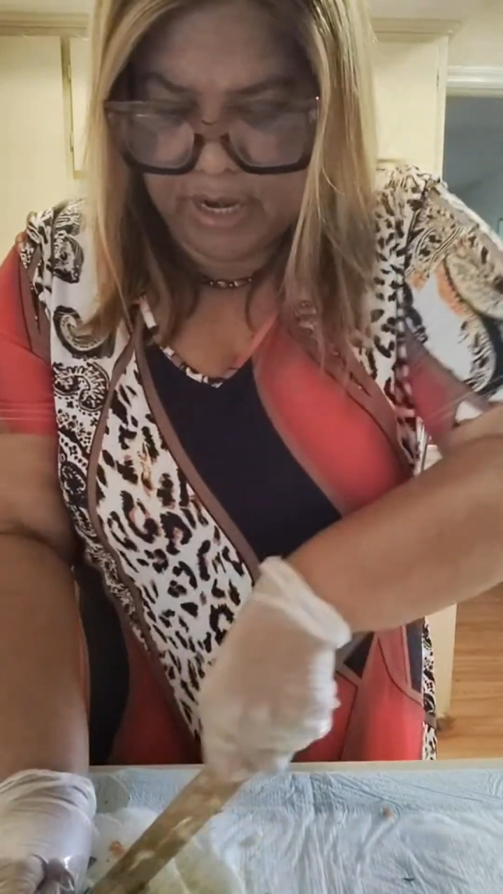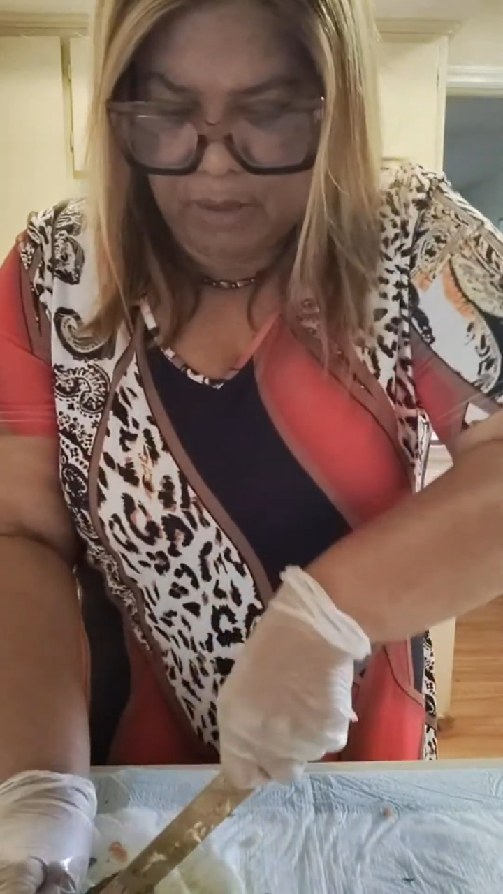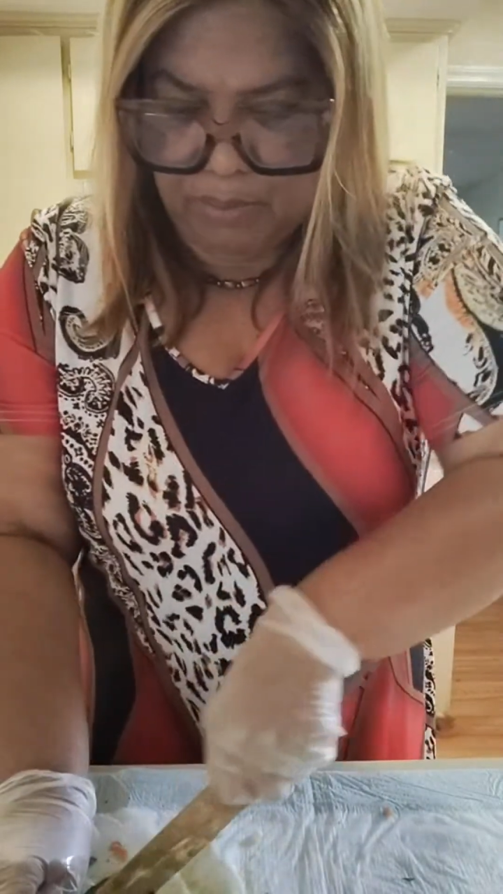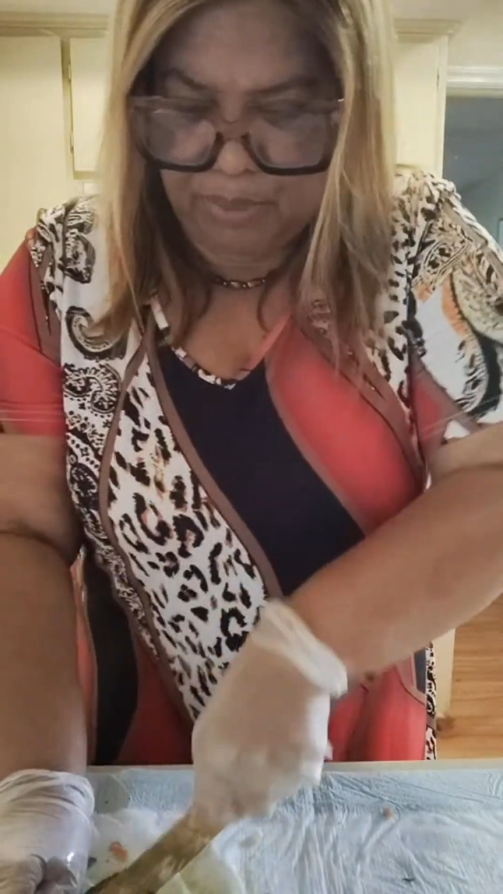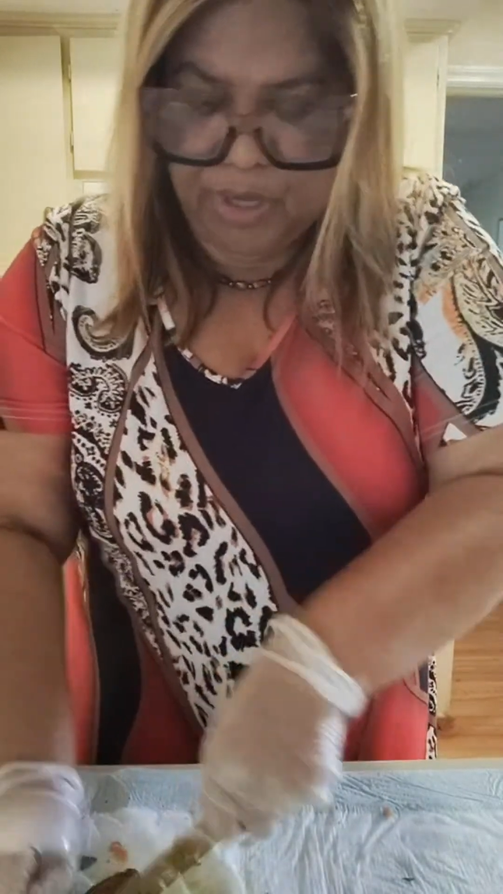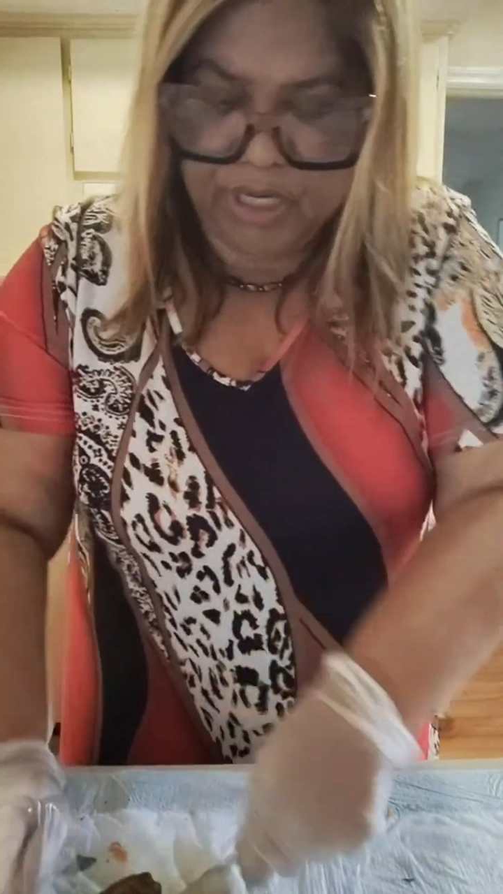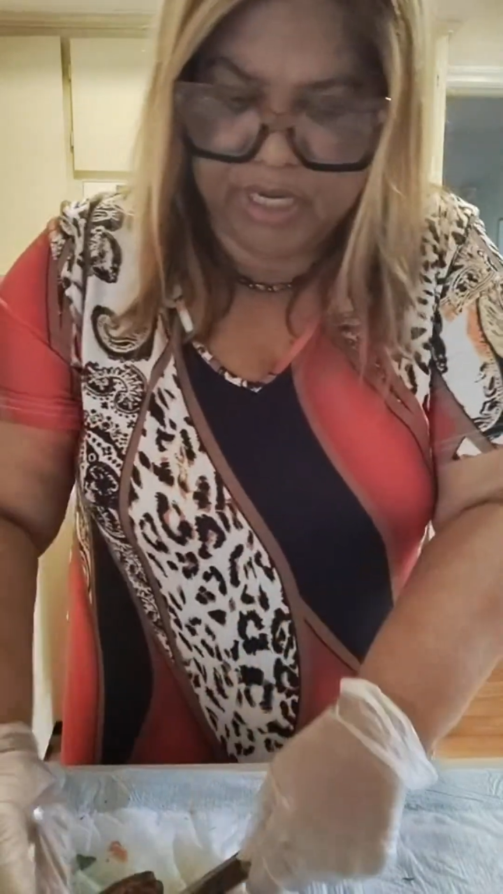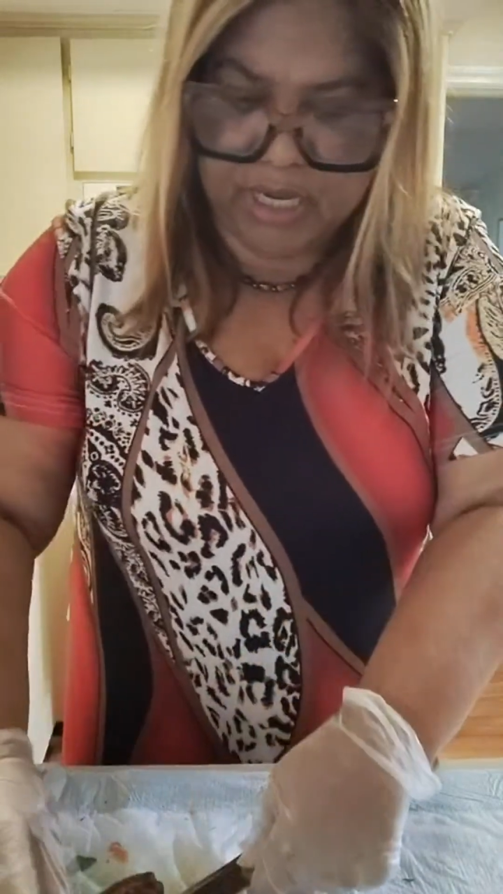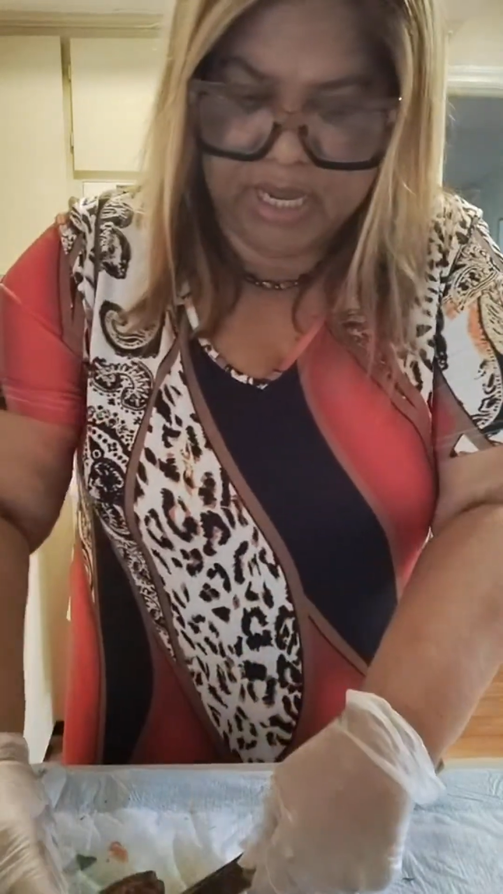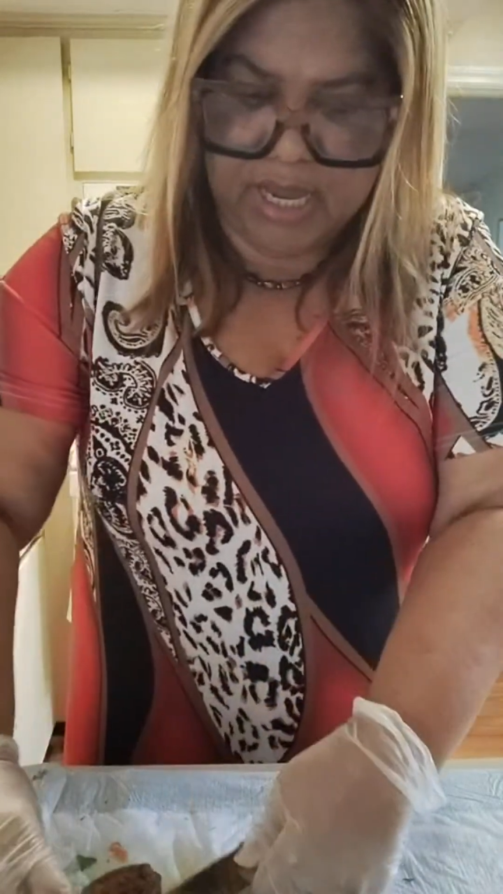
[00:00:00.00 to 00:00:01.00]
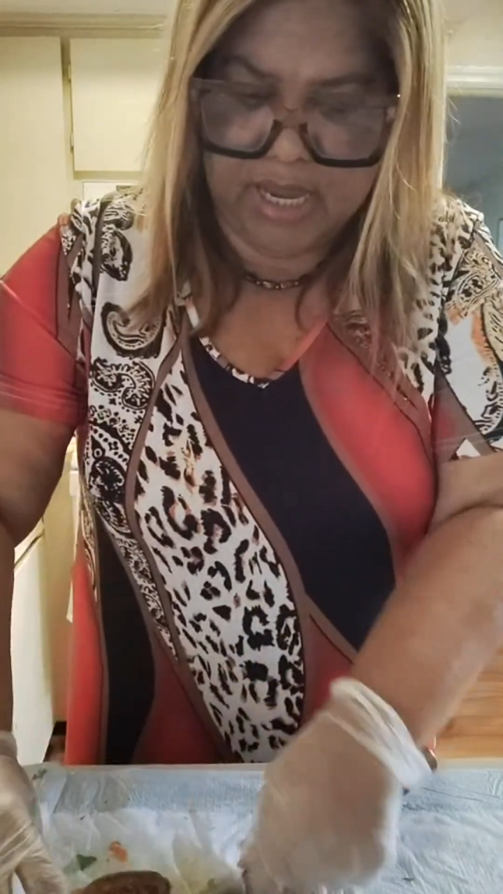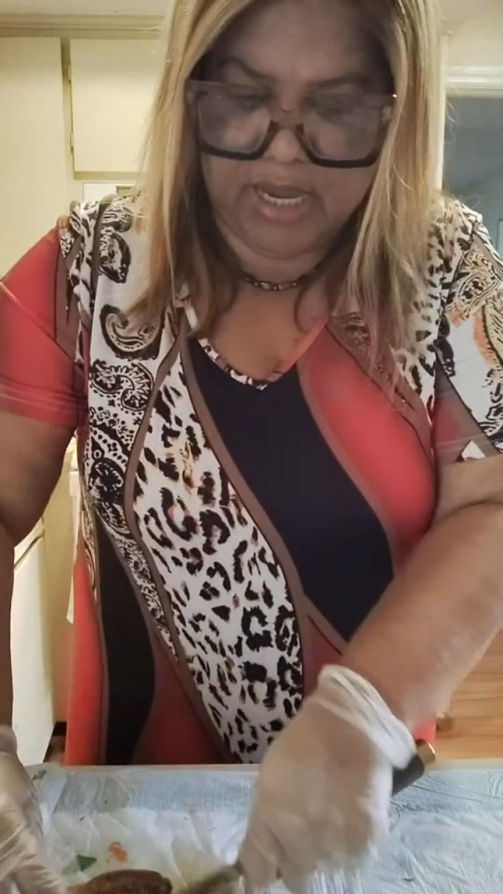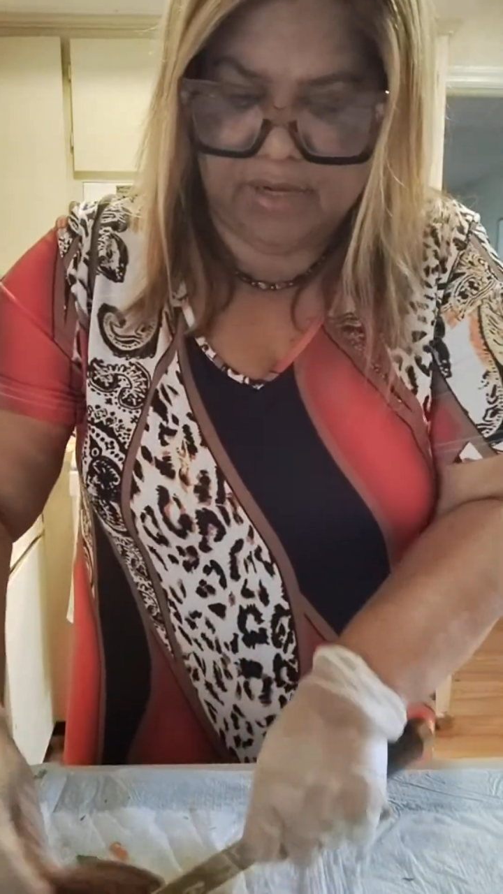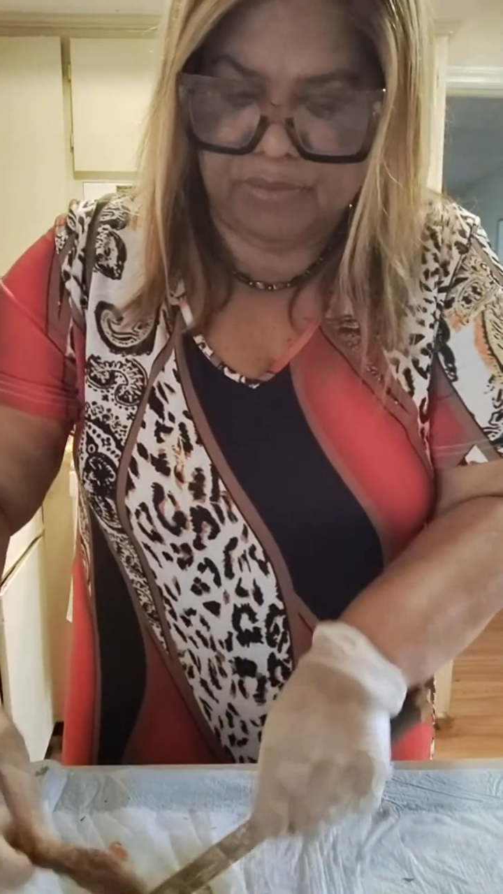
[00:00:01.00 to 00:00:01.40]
I'm putting in